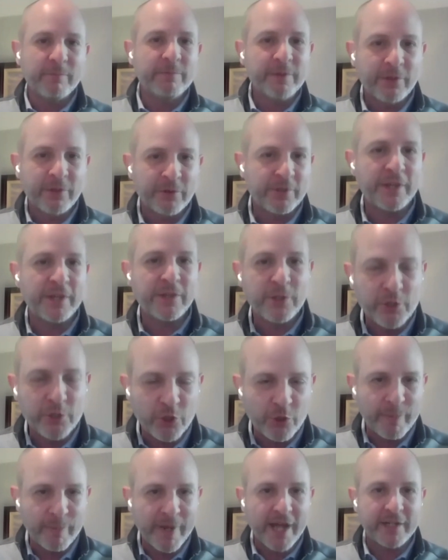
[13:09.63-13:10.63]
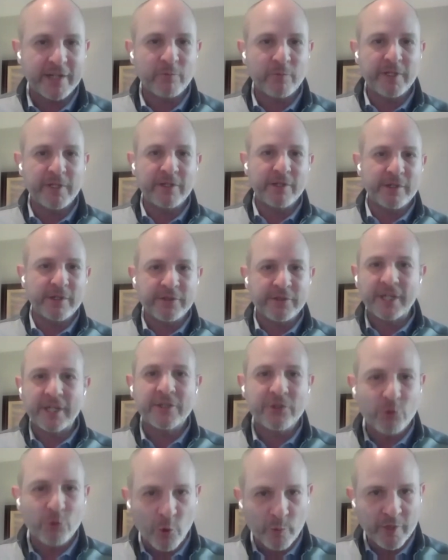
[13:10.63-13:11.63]
there's nothing to do about it when a sudden
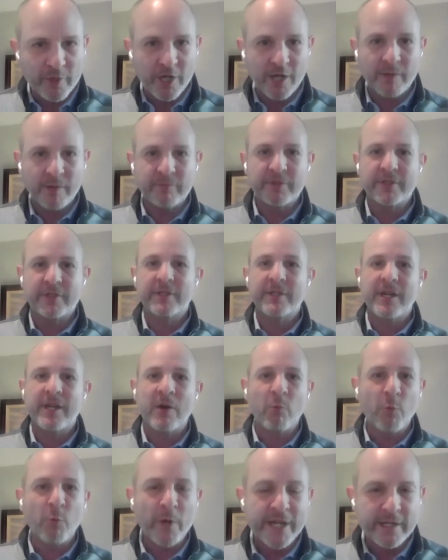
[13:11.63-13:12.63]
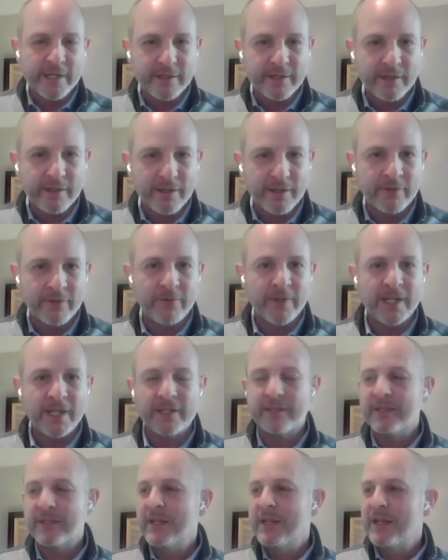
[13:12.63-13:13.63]
storm comes, a wind
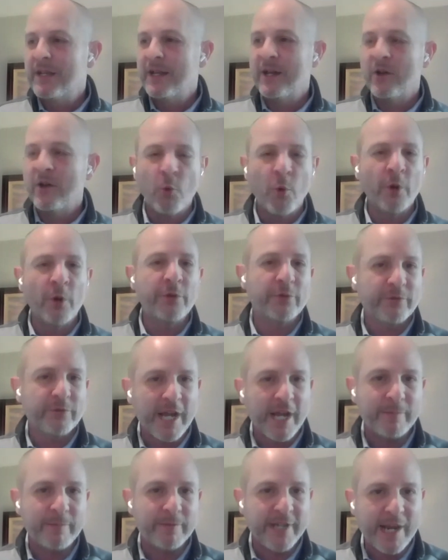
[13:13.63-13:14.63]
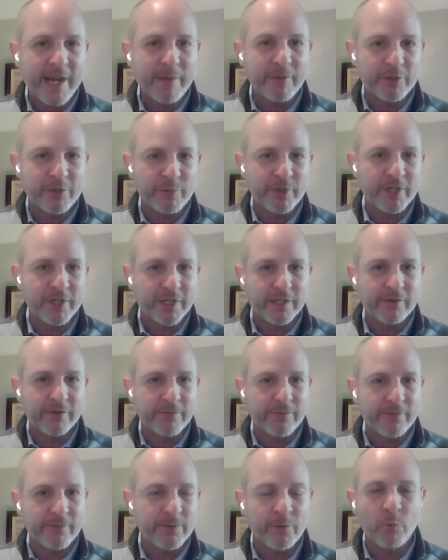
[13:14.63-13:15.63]
event, or other type damage because of
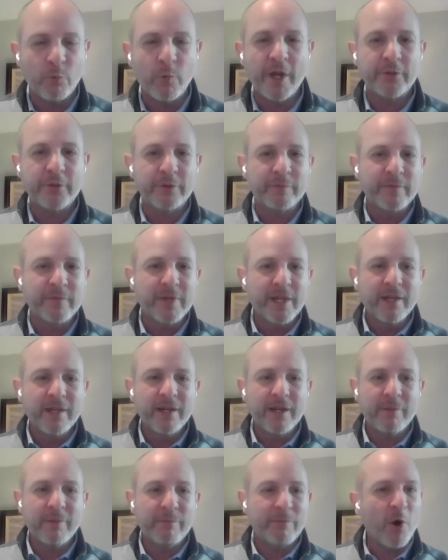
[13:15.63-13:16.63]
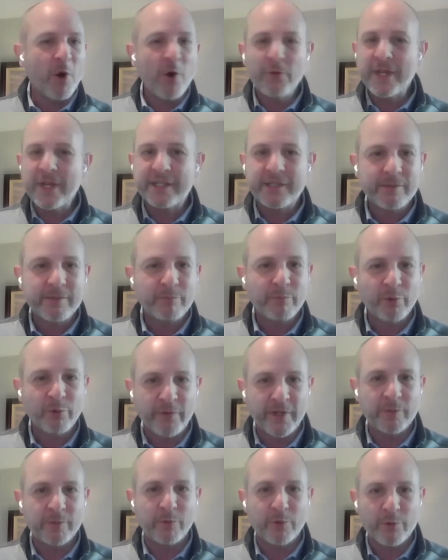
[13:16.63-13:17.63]
the weather. All that's
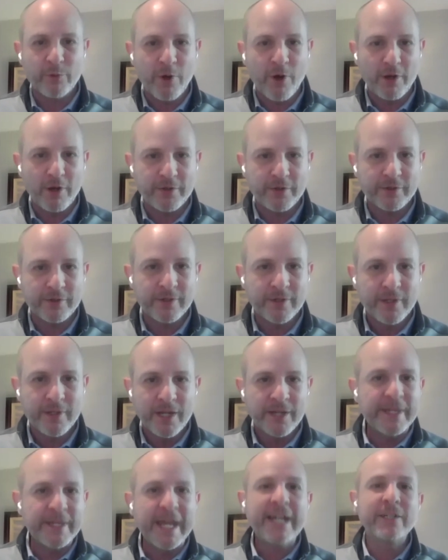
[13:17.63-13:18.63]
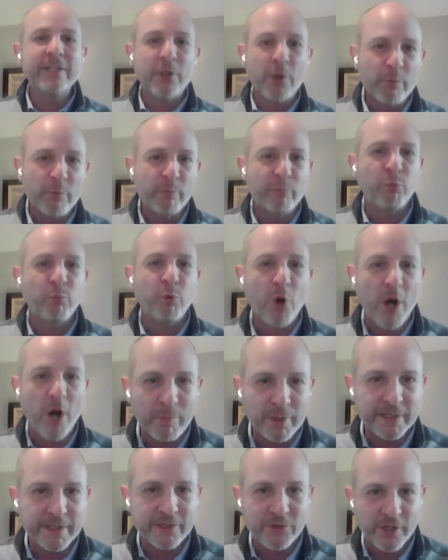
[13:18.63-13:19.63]
preventable cost. That alone
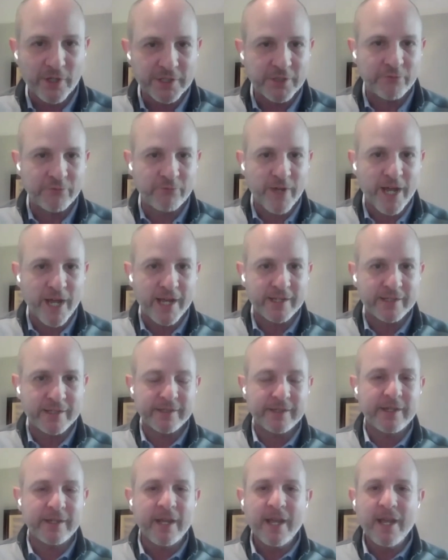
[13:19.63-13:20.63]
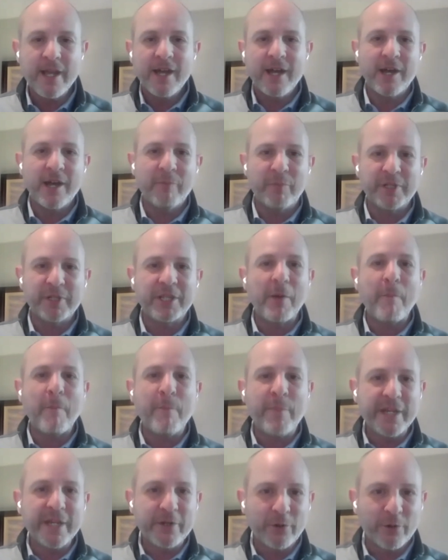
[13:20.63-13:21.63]
probably justifies it. But the
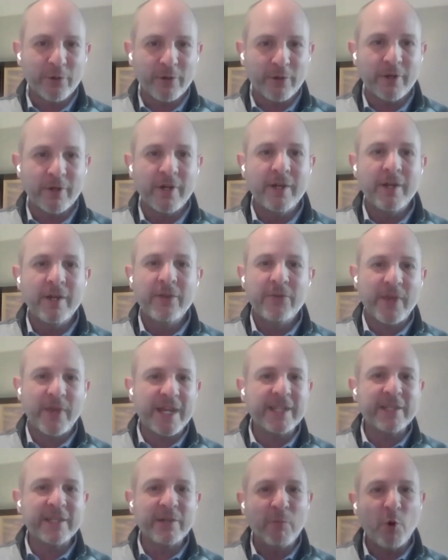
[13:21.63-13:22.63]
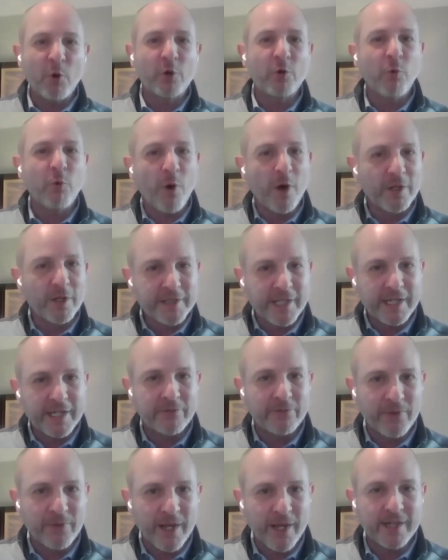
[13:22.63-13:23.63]
bigger thing and the more
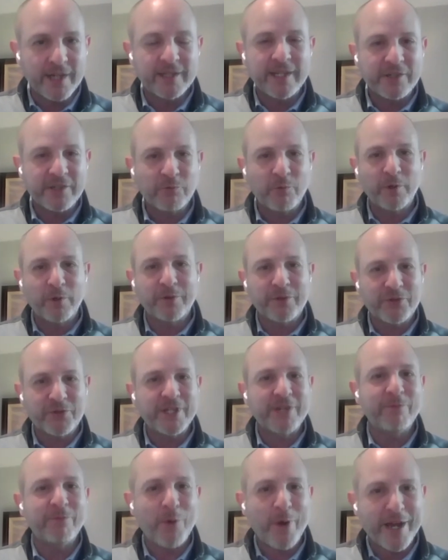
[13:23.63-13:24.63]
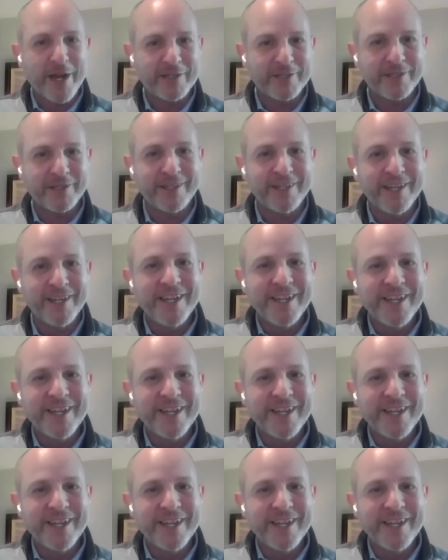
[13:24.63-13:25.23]
qualitative thing, and that's where the CFO has to